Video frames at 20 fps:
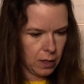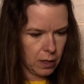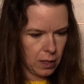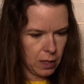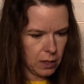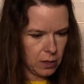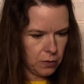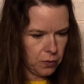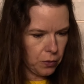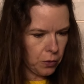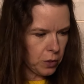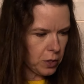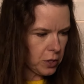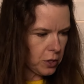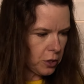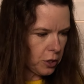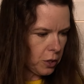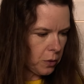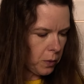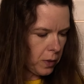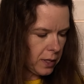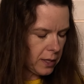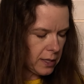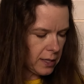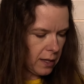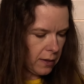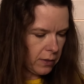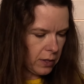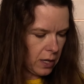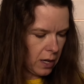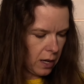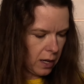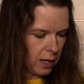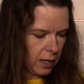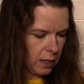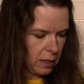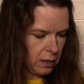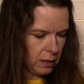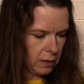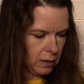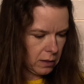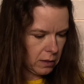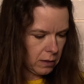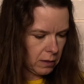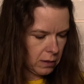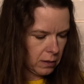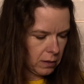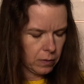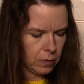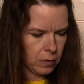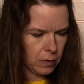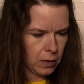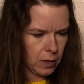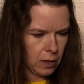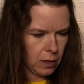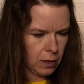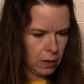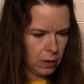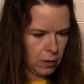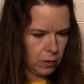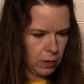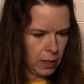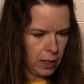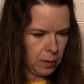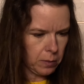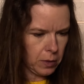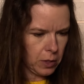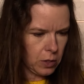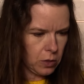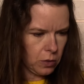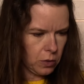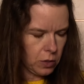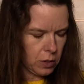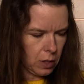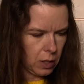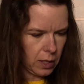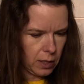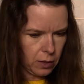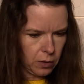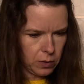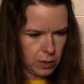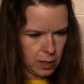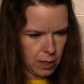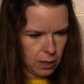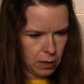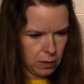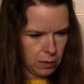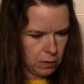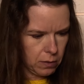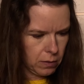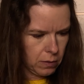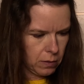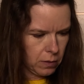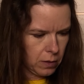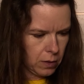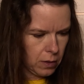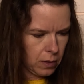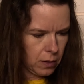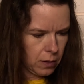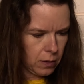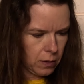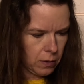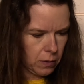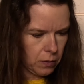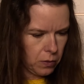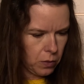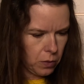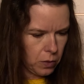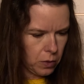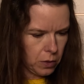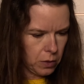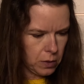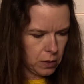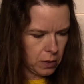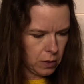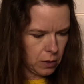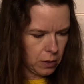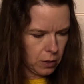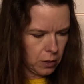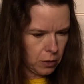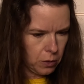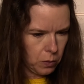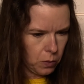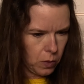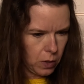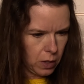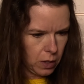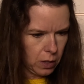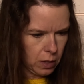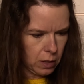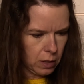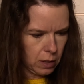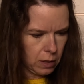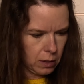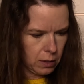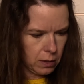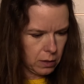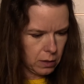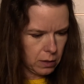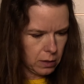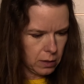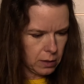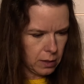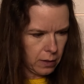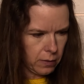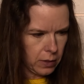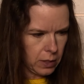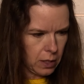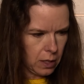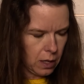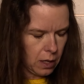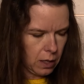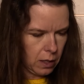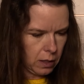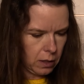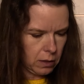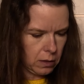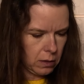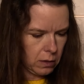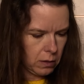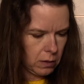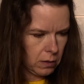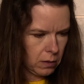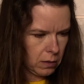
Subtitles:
It's 40179. Okay, I'm gonna search the Lego set. 40179.